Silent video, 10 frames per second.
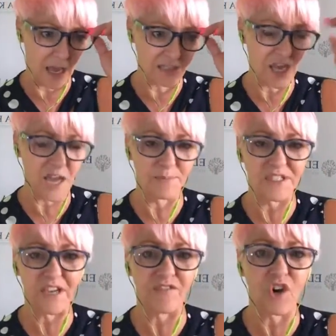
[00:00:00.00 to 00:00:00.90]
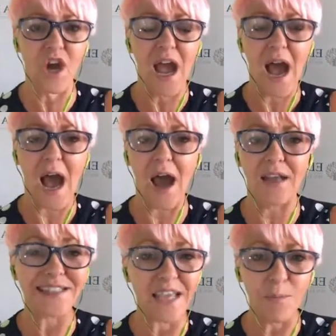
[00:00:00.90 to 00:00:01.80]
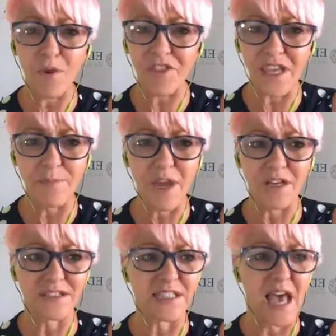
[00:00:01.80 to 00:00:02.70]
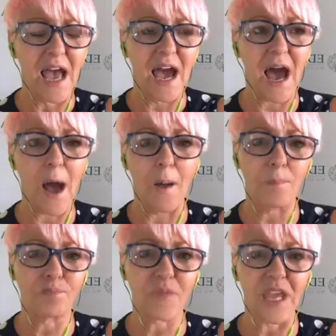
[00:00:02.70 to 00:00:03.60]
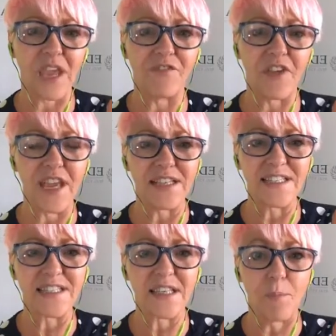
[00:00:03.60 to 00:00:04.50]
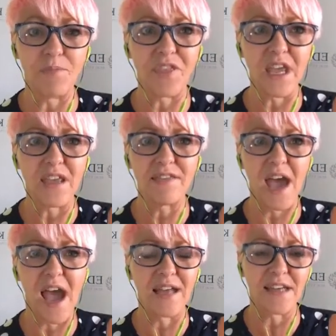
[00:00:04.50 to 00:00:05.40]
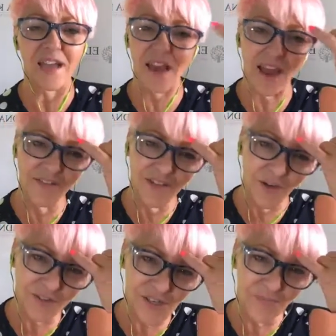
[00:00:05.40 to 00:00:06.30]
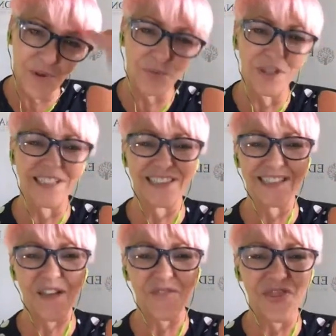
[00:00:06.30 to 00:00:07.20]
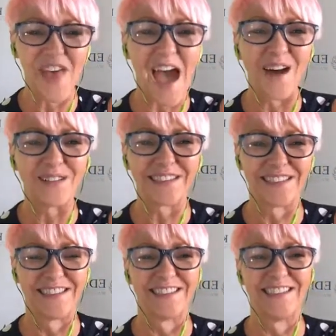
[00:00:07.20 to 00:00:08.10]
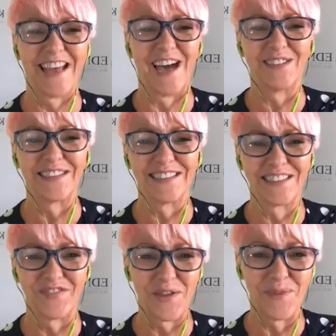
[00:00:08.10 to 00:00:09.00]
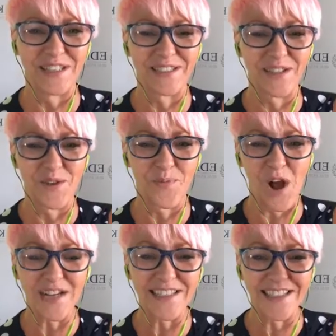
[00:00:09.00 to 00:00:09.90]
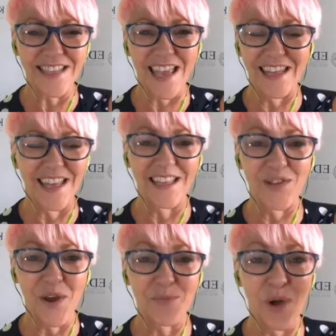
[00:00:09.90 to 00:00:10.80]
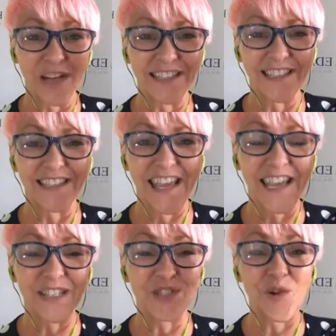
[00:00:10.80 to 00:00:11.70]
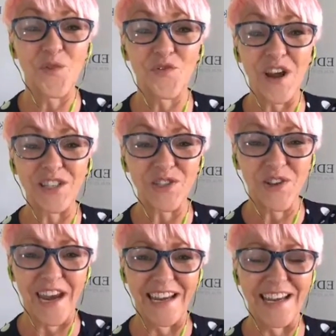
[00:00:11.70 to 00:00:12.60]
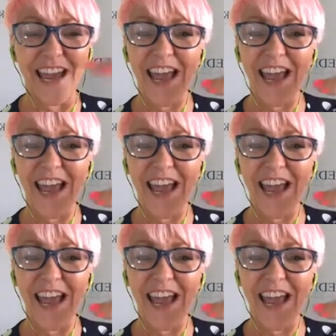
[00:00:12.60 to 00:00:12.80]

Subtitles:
time saver. Same with emails. If it's something that I know some people that just have thousands and thousands of emails in their boxes, in their inboxes, and they get so frustrated